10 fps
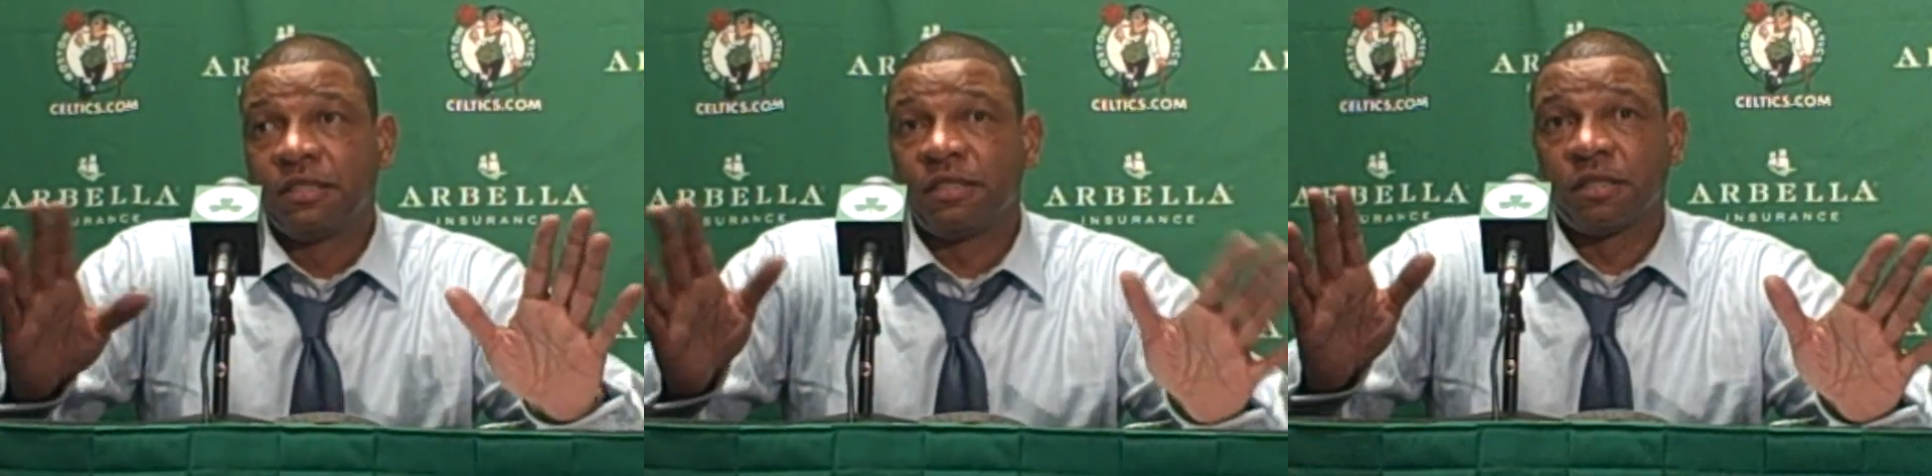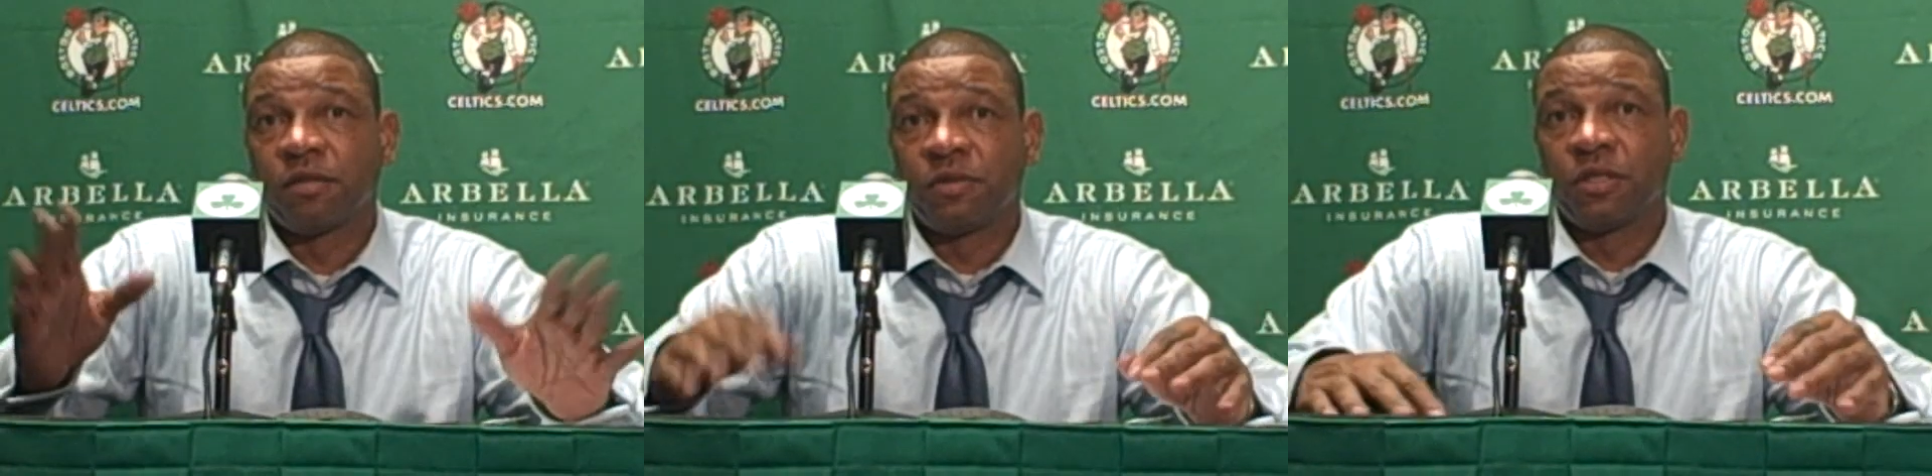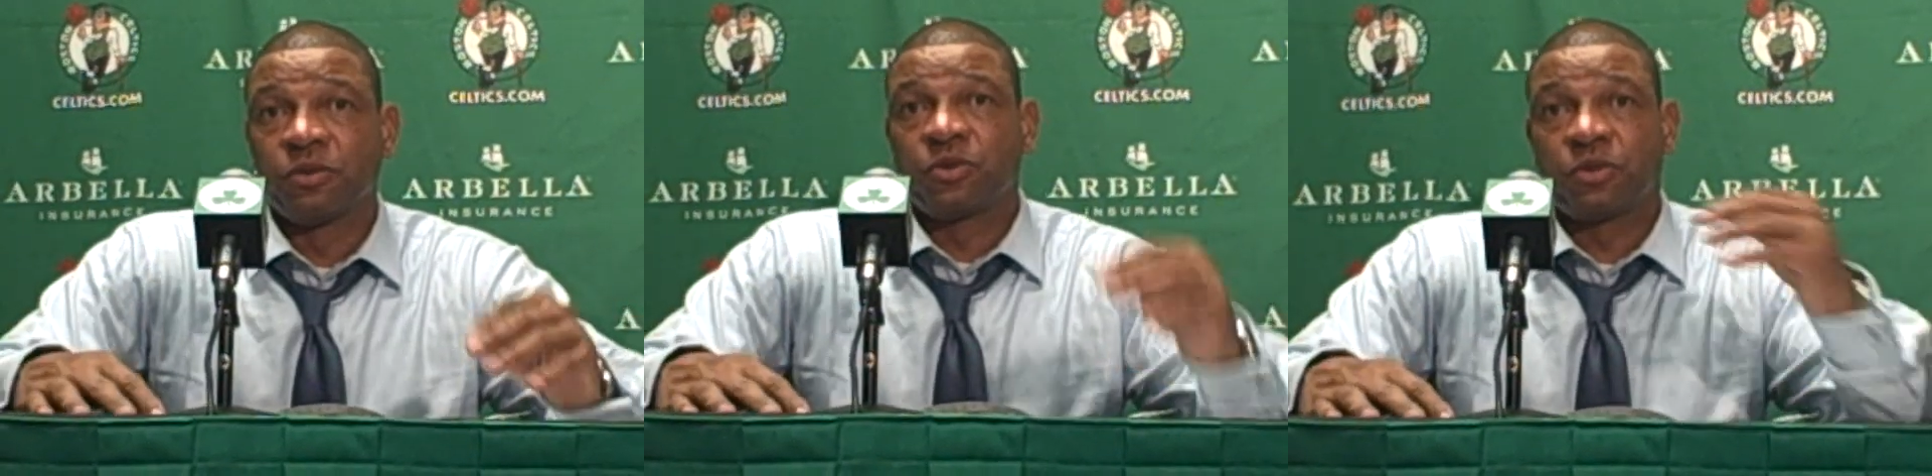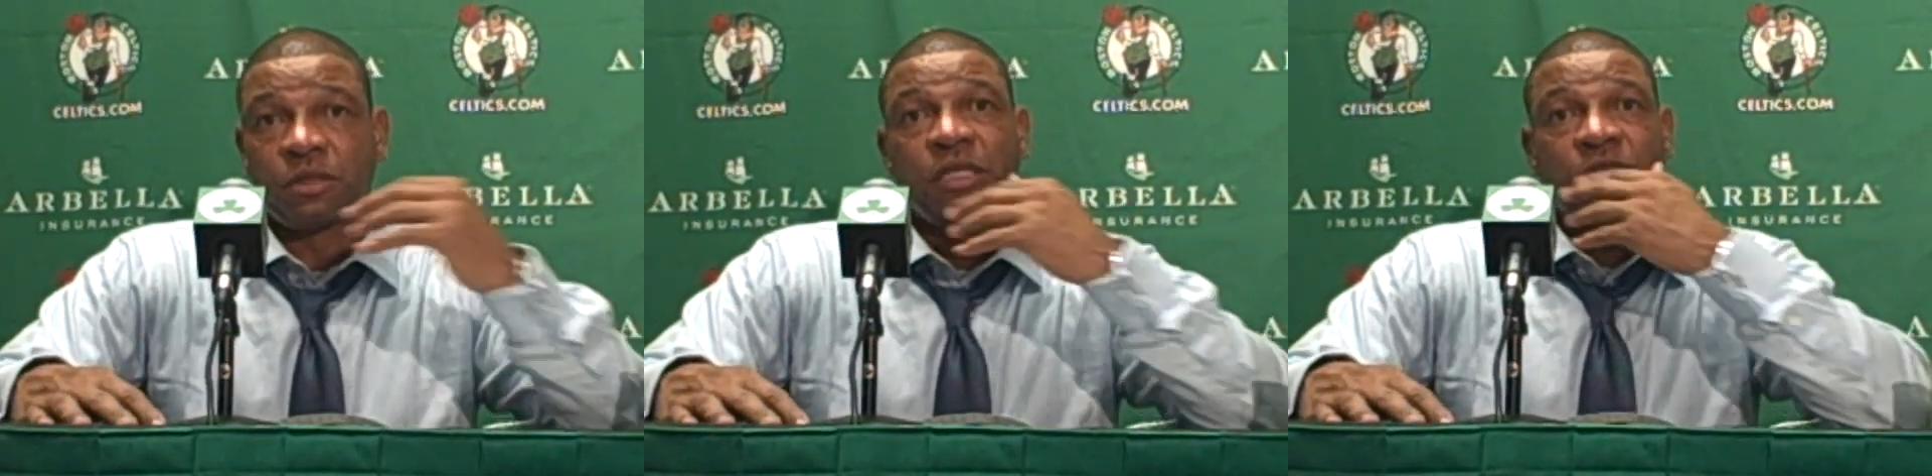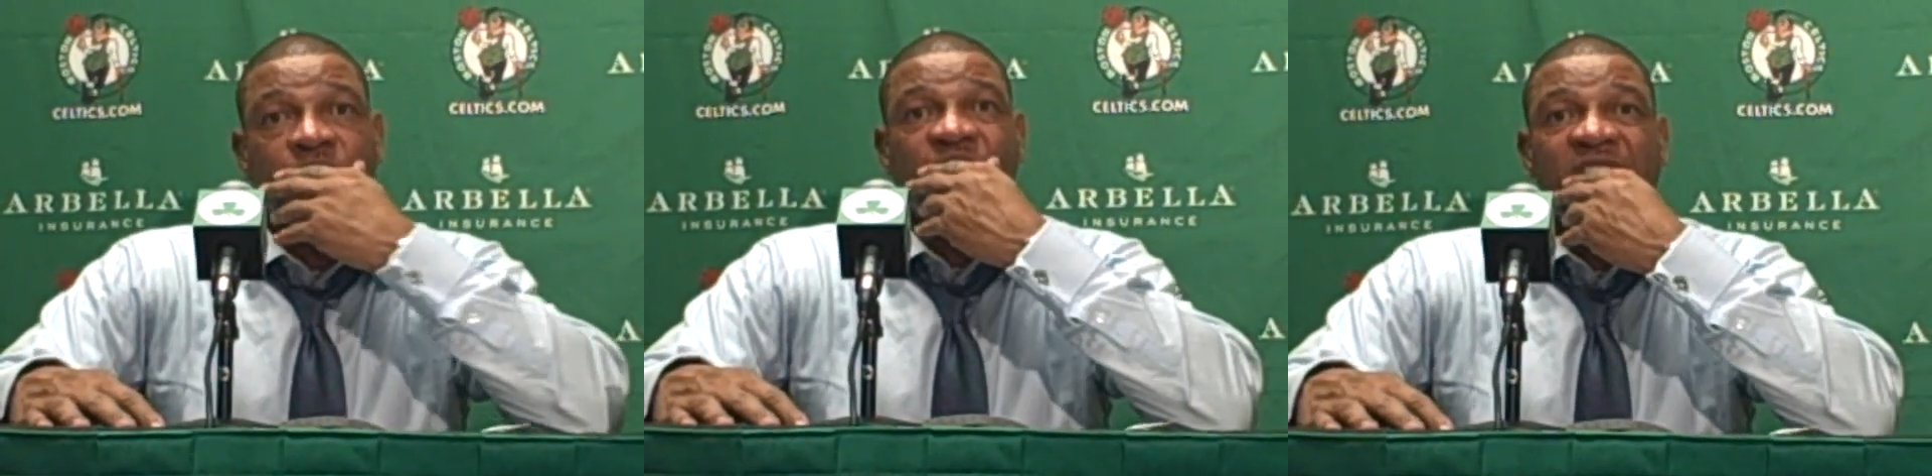you know, when those
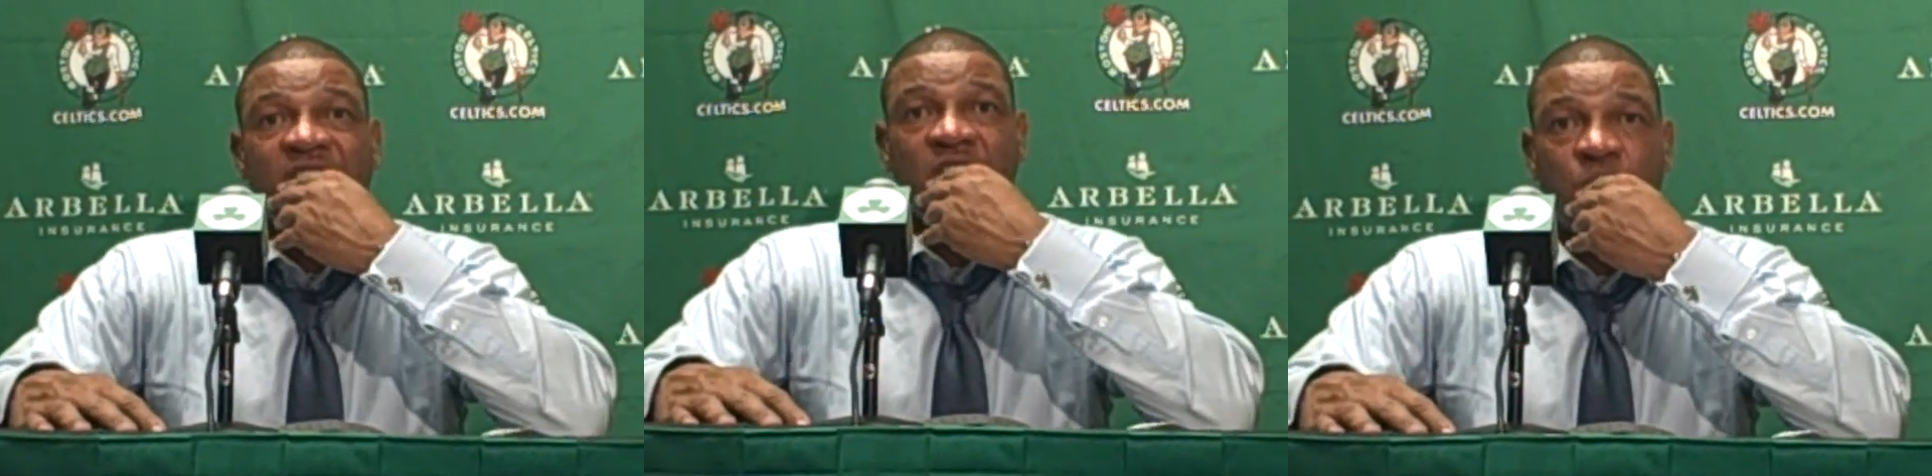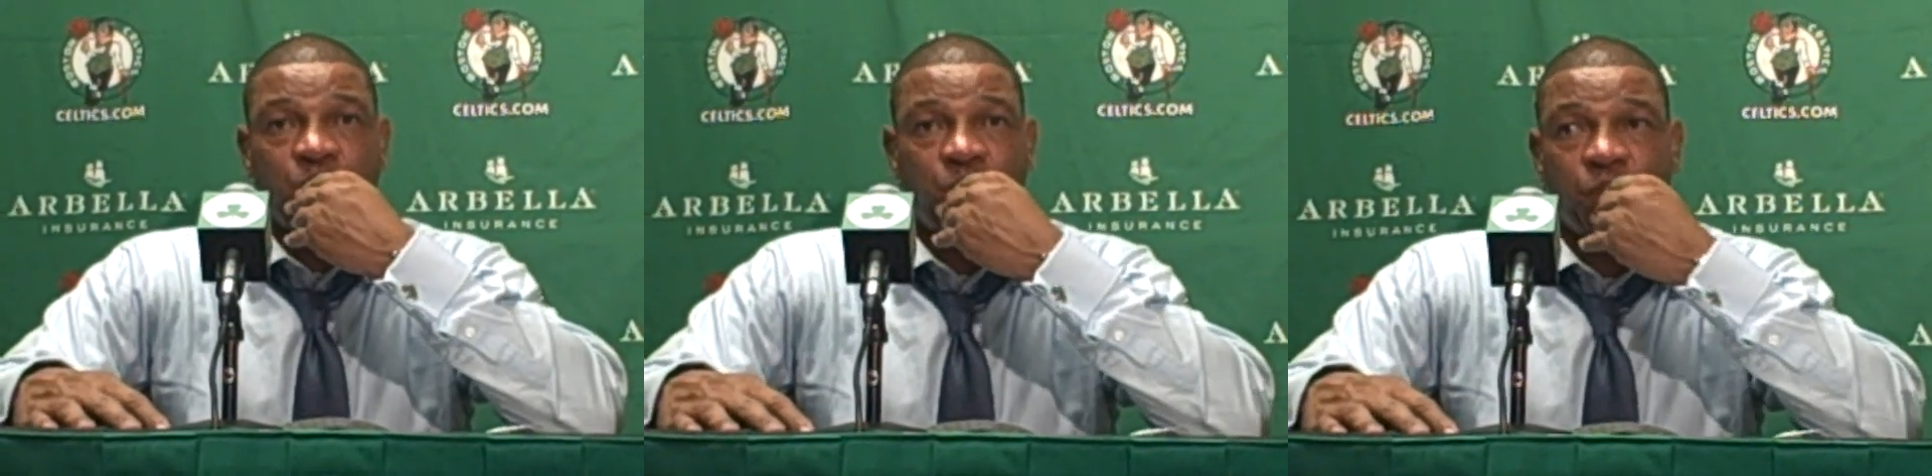get fired up,